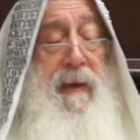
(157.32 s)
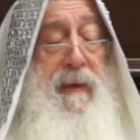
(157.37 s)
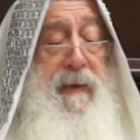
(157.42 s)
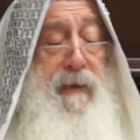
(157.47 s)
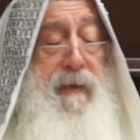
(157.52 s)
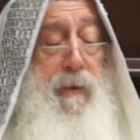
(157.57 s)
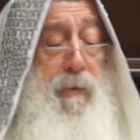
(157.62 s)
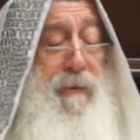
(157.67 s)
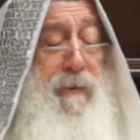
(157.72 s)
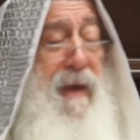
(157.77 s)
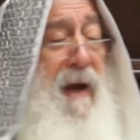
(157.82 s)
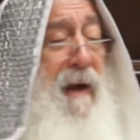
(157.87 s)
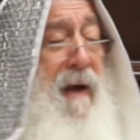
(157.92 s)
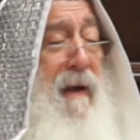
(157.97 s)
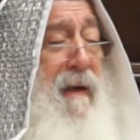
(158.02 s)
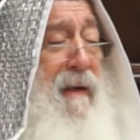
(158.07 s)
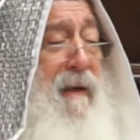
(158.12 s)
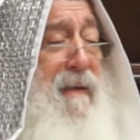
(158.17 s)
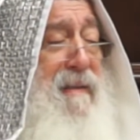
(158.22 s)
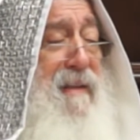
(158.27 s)

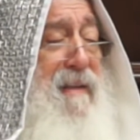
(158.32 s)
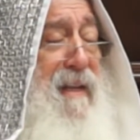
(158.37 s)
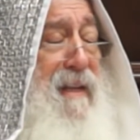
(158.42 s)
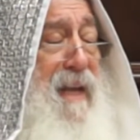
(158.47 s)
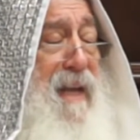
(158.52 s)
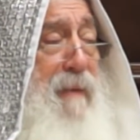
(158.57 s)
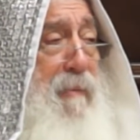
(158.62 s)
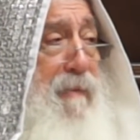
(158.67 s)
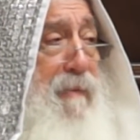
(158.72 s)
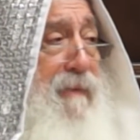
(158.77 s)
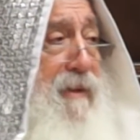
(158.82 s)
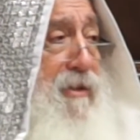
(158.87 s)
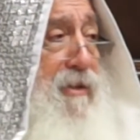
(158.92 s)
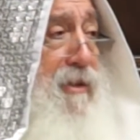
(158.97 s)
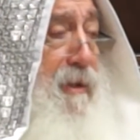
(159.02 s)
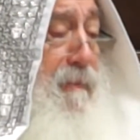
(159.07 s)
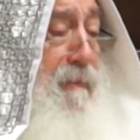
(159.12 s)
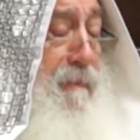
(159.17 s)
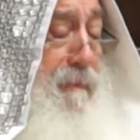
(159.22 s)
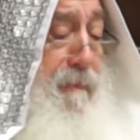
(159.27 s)
Yehuda is the name of
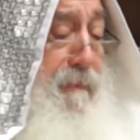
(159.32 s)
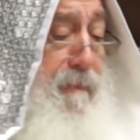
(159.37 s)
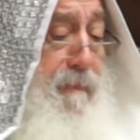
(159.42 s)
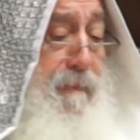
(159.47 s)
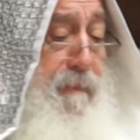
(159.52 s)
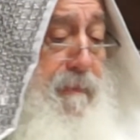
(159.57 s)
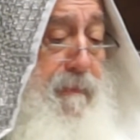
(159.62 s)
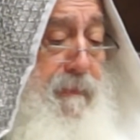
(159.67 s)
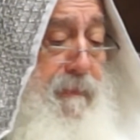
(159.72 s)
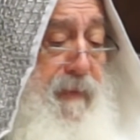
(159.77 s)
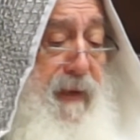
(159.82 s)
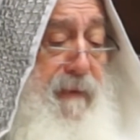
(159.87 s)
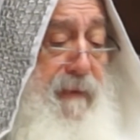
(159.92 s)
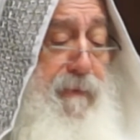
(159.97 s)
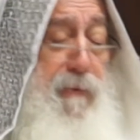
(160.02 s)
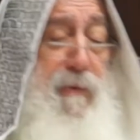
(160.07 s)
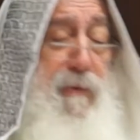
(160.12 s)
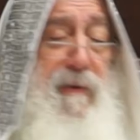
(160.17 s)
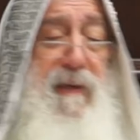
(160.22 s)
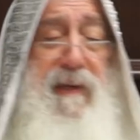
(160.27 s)
Hashem.
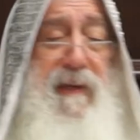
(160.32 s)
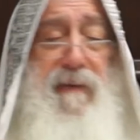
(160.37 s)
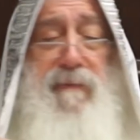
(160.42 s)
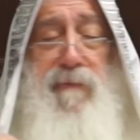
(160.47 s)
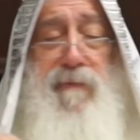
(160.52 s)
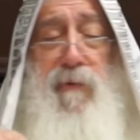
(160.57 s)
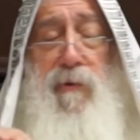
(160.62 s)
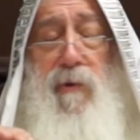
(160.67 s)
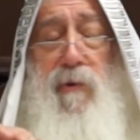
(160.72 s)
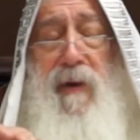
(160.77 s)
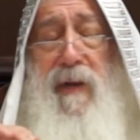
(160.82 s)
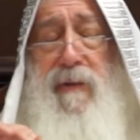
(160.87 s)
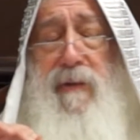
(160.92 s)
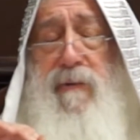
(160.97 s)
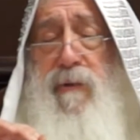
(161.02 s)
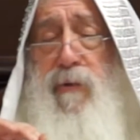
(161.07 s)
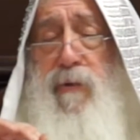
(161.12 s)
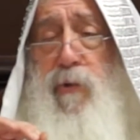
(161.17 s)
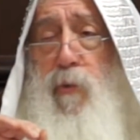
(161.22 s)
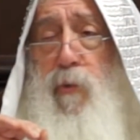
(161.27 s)
If you, if you look
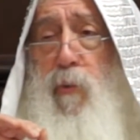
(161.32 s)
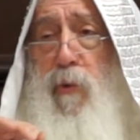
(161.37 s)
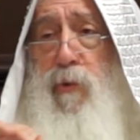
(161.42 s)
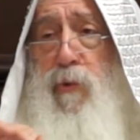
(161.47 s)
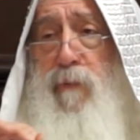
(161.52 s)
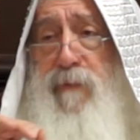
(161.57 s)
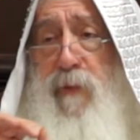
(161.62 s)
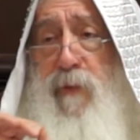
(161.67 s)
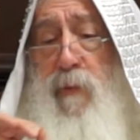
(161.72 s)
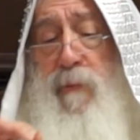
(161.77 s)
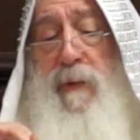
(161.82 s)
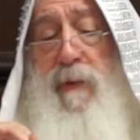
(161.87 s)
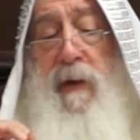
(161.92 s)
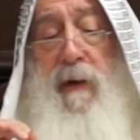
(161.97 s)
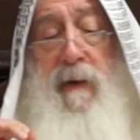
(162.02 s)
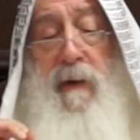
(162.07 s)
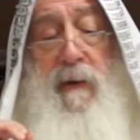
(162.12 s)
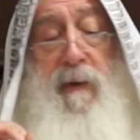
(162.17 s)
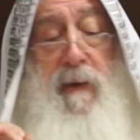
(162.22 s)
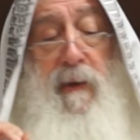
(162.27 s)
at the word of
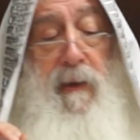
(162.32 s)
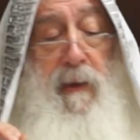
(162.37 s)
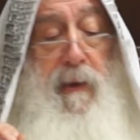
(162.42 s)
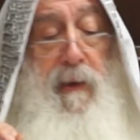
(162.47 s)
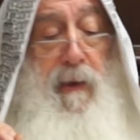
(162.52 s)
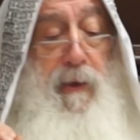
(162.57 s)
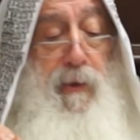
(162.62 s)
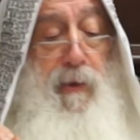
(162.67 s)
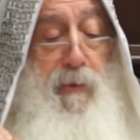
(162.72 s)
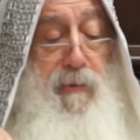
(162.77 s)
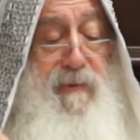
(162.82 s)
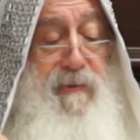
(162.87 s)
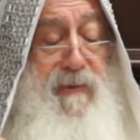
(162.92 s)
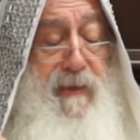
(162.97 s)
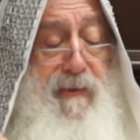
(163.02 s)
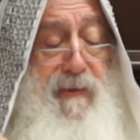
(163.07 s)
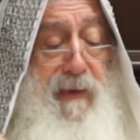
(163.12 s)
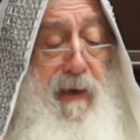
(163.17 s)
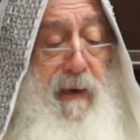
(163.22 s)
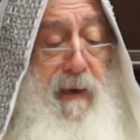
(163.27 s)
Yehuda, you
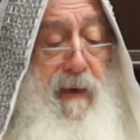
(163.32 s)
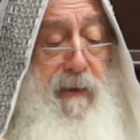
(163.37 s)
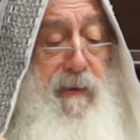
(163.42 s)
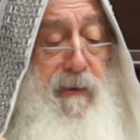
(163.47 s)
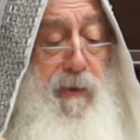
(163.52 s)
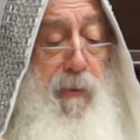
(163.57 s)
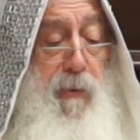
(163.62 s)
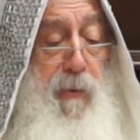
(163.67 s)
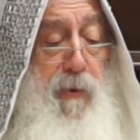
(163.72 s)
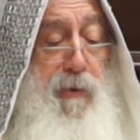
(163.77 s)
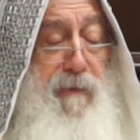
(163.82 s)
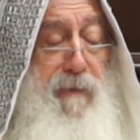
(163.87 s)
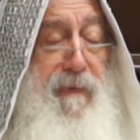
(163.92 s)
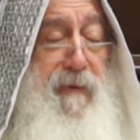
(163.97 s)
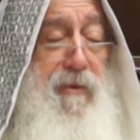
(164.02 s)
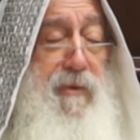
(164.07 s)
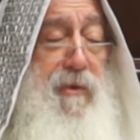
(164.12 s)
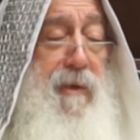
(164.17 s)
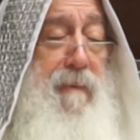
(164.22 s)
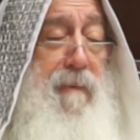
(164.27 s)
see there the word of
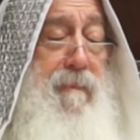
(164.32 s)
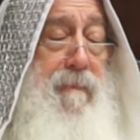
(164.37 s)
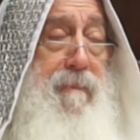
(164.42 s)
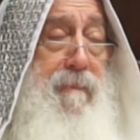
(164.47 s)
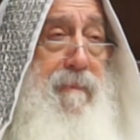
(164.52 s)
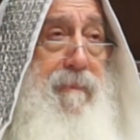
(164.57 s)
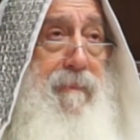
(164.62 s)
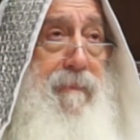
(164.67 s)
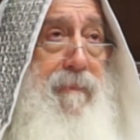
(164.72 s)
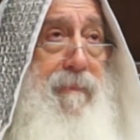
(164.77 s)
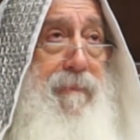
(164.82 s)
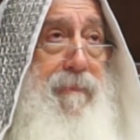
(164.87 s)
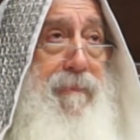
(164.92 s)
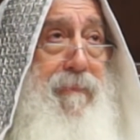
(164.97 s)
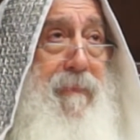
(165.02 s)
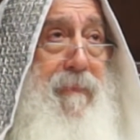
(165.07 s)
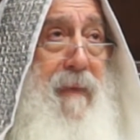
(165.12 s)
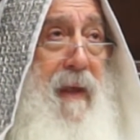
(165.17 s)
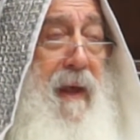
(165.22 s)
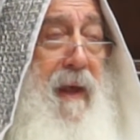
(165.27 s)
Hashem.
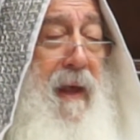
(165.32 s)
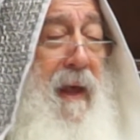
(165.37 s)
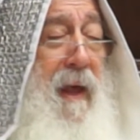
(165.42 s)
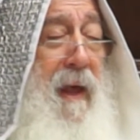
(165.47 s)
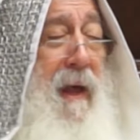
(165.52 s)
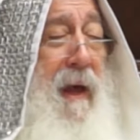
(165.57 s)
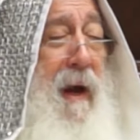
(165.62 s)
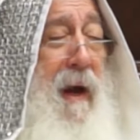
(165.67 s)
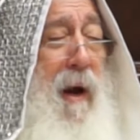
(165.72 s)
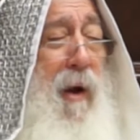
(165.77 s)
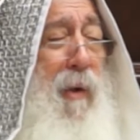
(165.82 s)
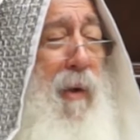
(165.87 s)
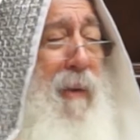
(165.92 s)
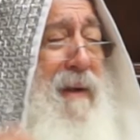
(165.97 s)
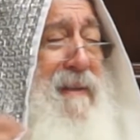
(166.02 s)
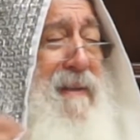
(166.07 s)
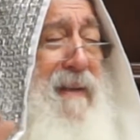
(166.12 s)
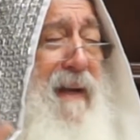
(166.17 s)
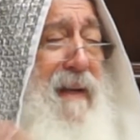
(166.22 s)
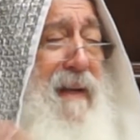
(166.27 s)

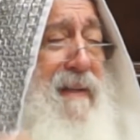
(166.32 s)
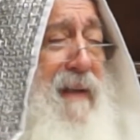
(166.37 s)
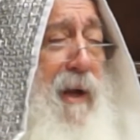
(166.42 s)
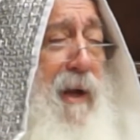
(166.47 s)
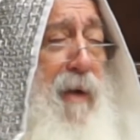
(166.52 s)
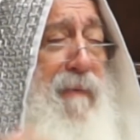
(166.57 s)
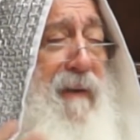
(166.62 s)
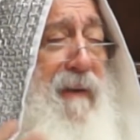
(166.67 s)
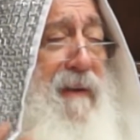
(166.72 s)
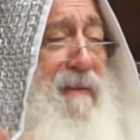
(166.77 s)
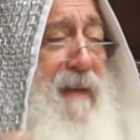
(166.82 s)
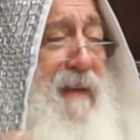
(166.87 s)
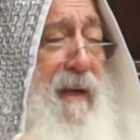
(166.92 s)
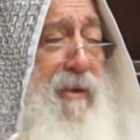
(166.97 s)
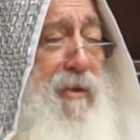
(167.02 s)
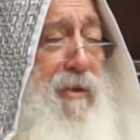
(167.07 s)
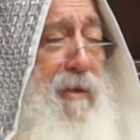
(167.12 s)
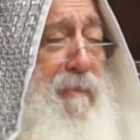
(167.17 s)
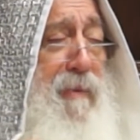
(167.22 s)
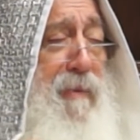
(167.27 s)
Always there is a
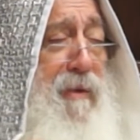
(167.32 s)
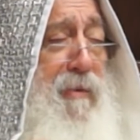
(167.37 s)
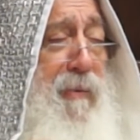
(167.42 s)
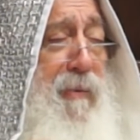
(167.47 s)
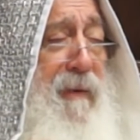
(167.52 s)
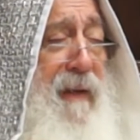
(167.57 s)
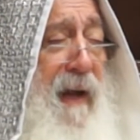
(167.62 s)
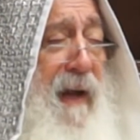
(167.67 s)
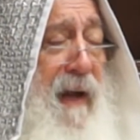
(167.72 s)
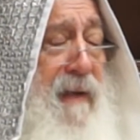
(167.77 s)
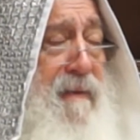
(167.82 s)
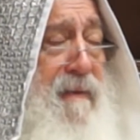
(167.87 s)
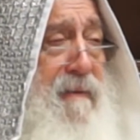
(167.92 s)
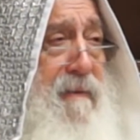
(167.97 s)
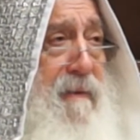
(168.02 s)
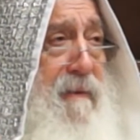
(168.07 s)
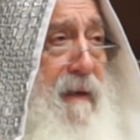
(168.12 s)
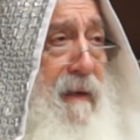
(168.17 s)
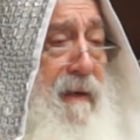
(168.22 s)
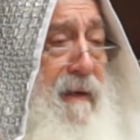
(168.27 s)
conversation between
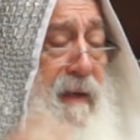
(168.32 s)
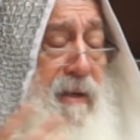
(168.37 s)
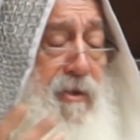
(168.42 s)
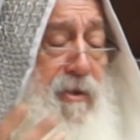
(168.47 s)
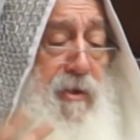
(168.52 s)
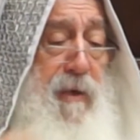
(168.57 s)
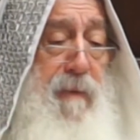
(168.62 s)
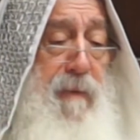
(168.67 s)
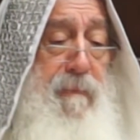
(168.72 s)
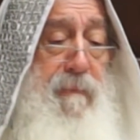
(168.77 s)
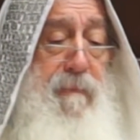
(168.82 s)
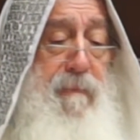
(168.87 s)
us and Hashem.